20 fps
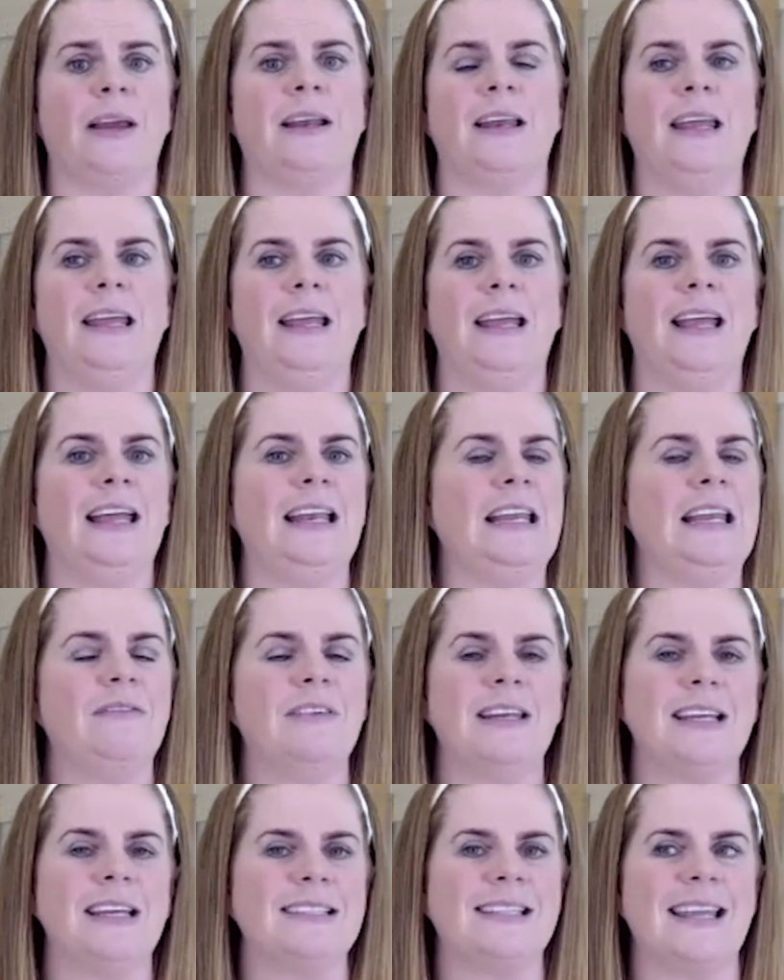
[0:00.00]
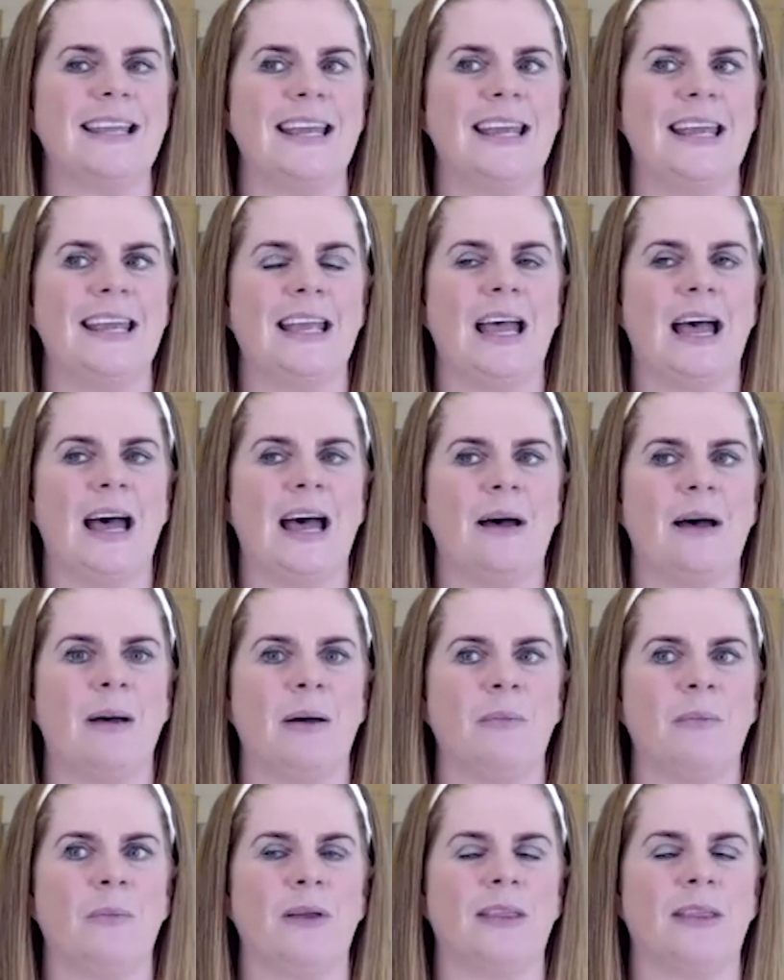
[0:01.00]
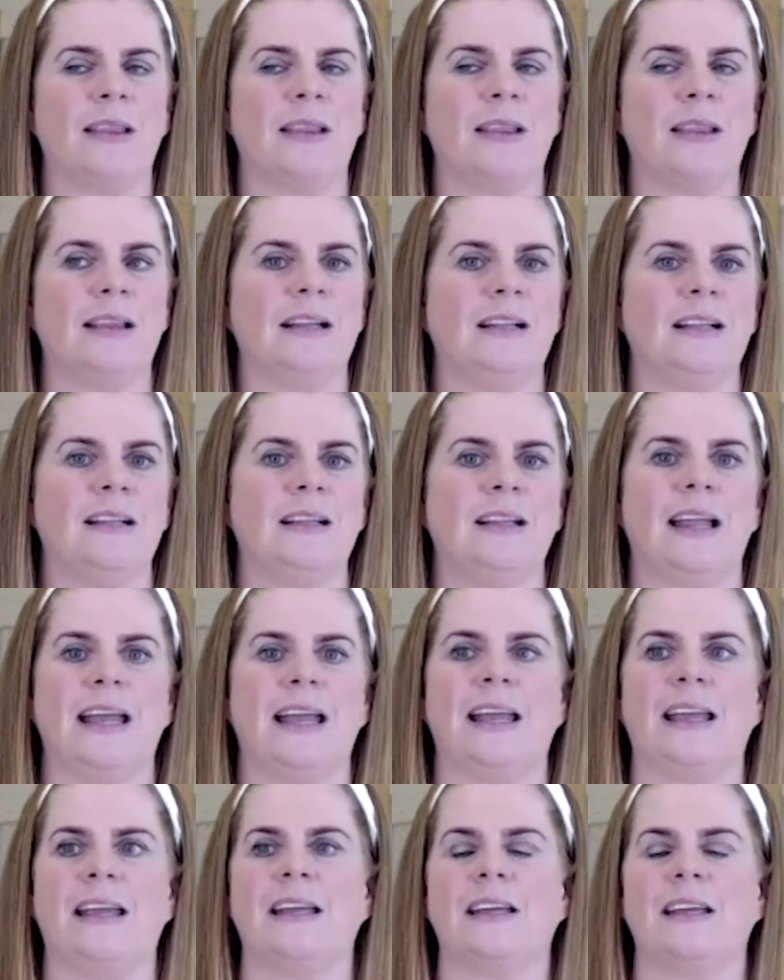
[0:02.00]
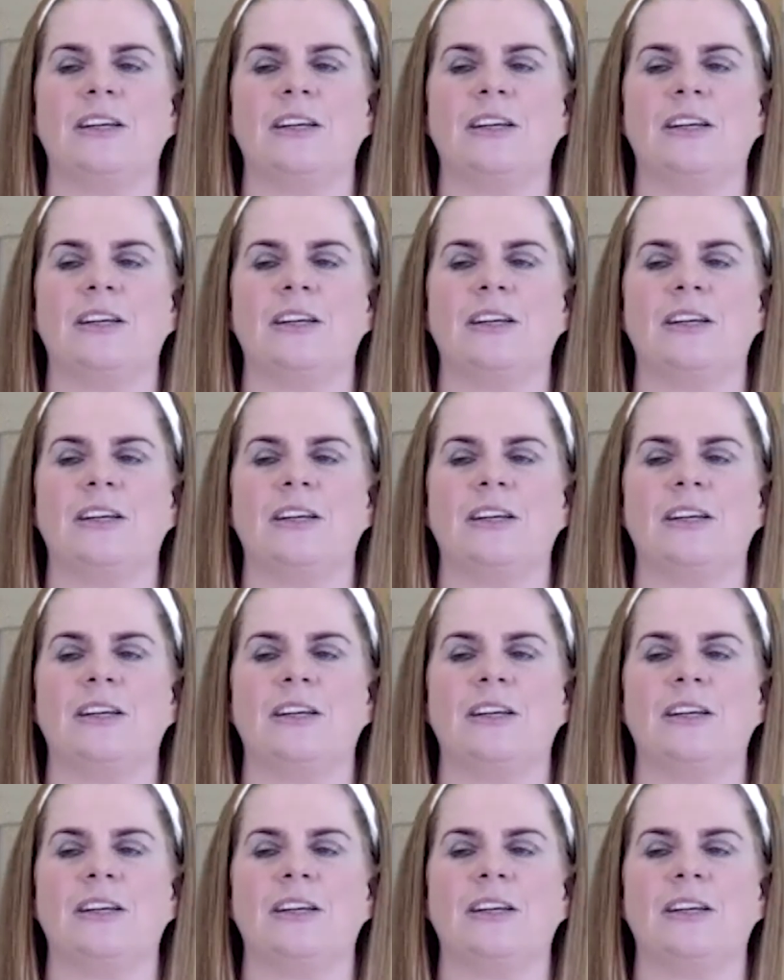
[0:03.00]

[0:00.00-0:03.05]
And, and even as they come up with little like